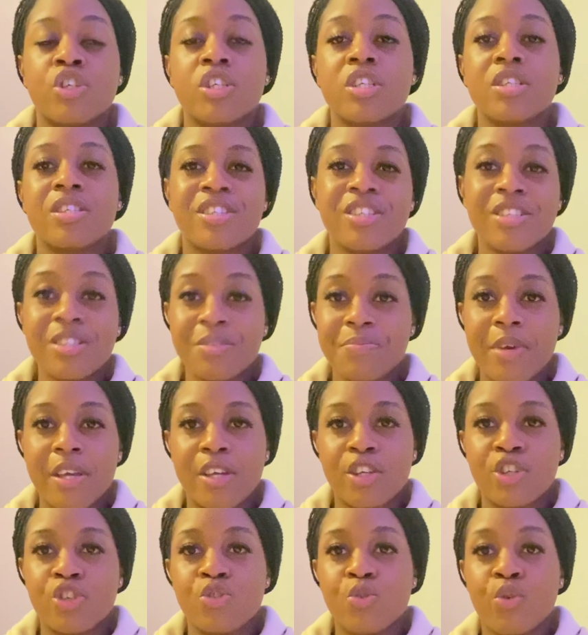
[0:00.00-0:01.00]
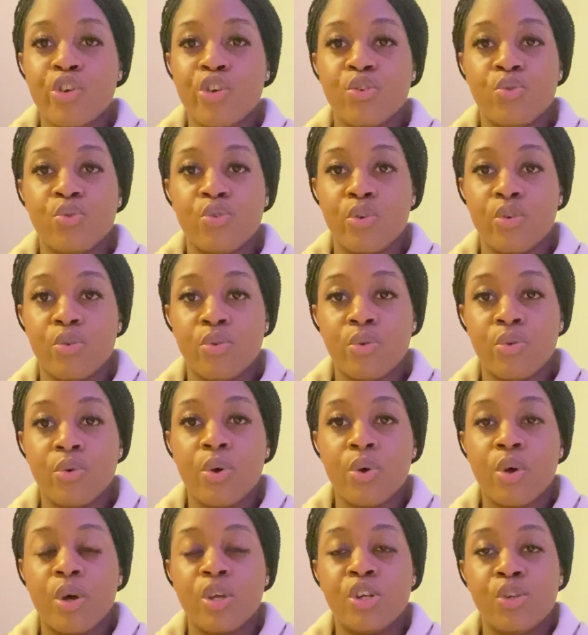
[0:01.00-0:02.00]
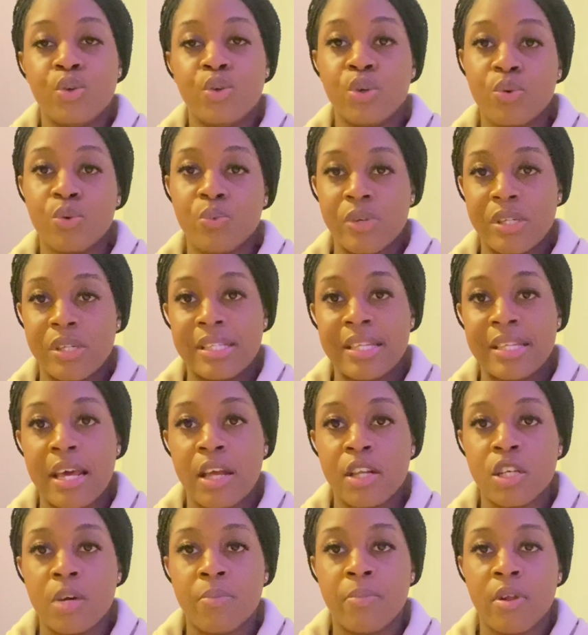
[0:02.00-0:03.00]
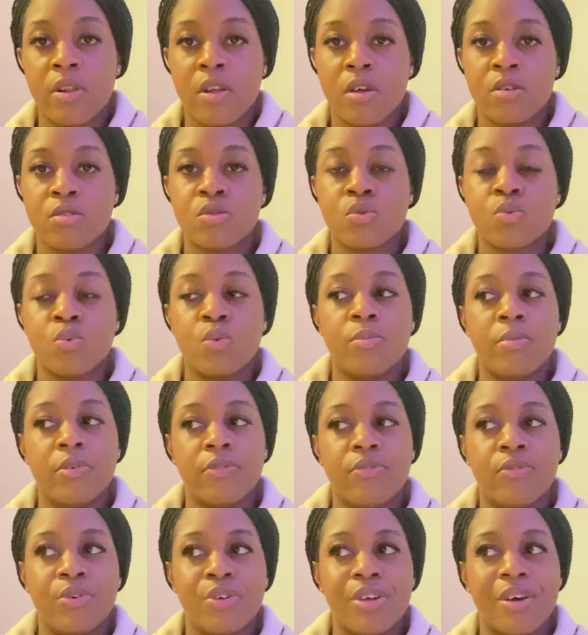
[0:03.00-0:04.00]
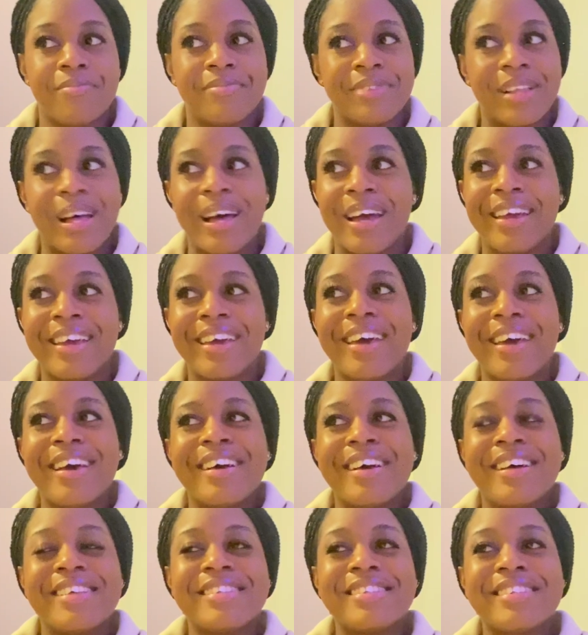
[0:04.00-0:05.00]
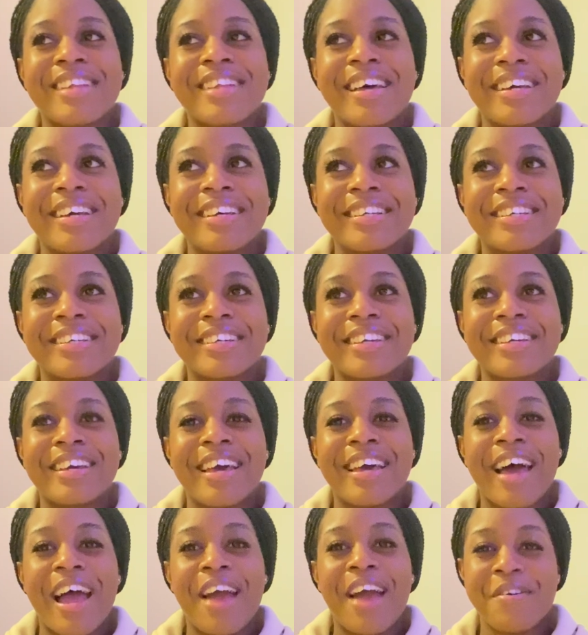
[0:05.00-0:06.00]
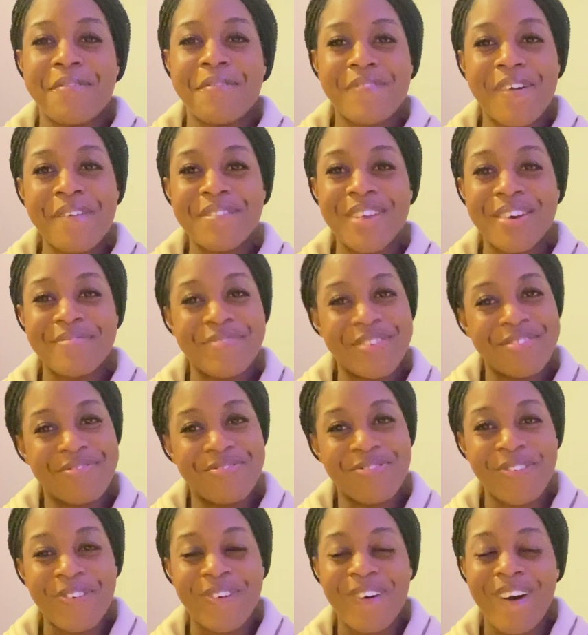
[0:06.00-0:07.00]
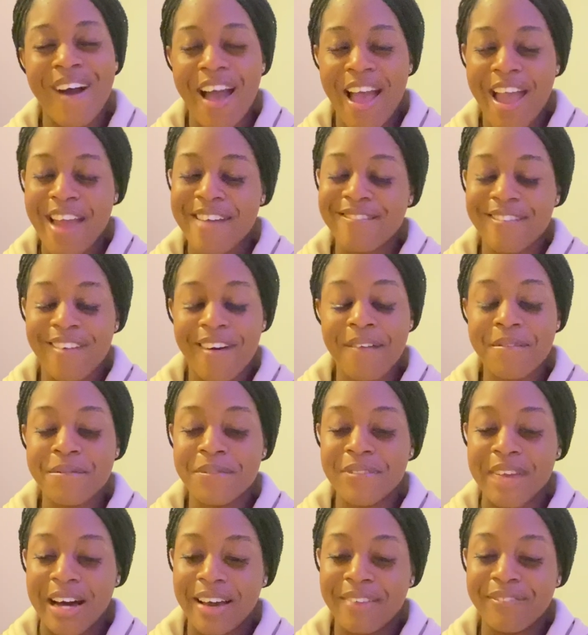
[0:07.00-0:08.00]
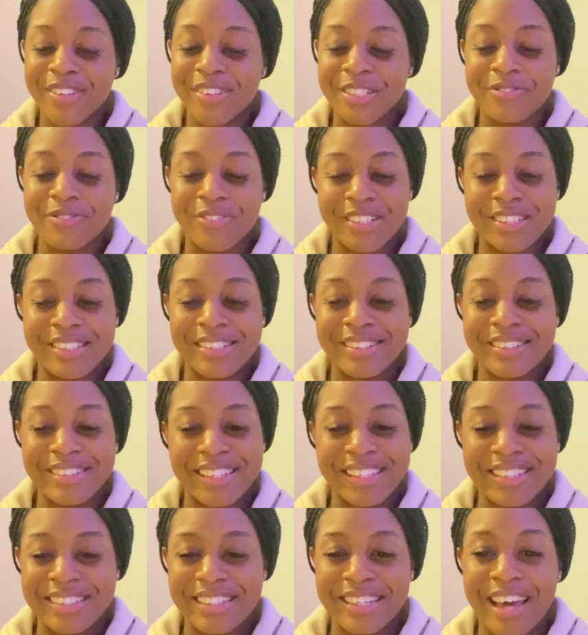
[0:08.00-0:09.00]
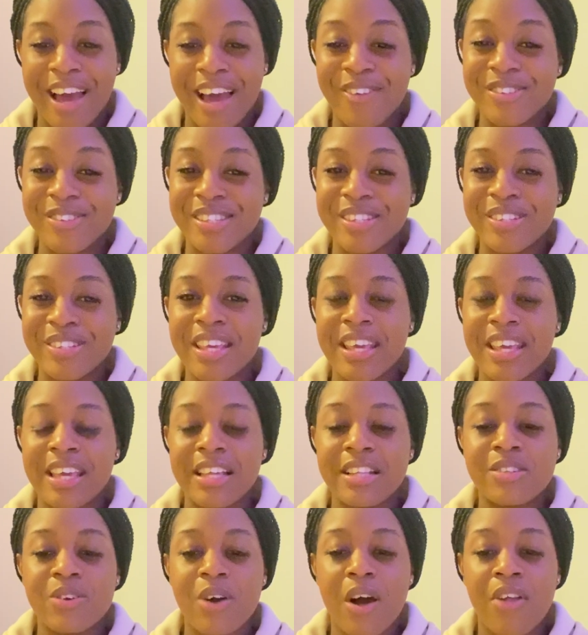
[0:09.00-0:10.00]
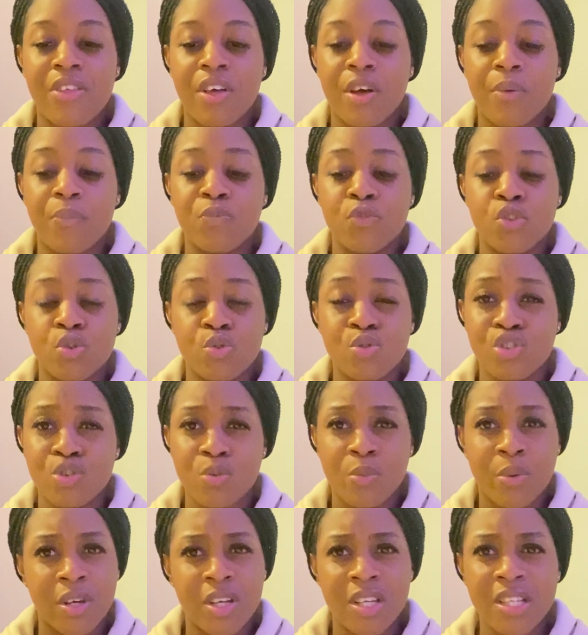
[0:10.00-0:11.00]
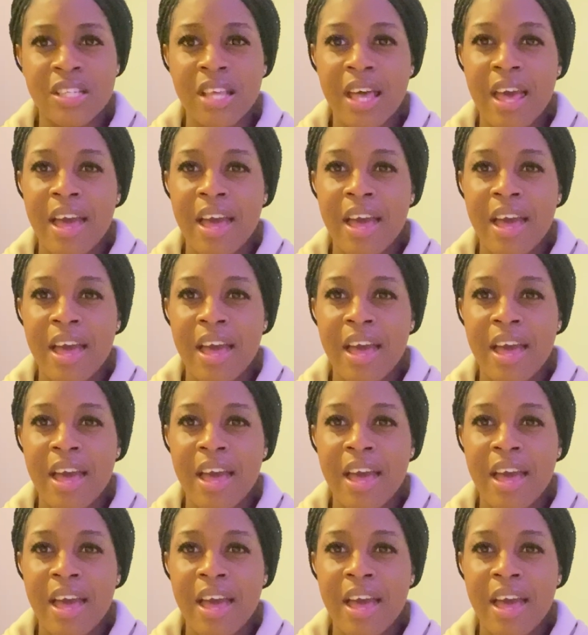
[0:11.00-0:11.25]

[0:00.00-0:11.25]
Just make sure you do your research about that school before you apply. It's like, I remember before I wrote my motivational letter, I was looking into other YouTubers.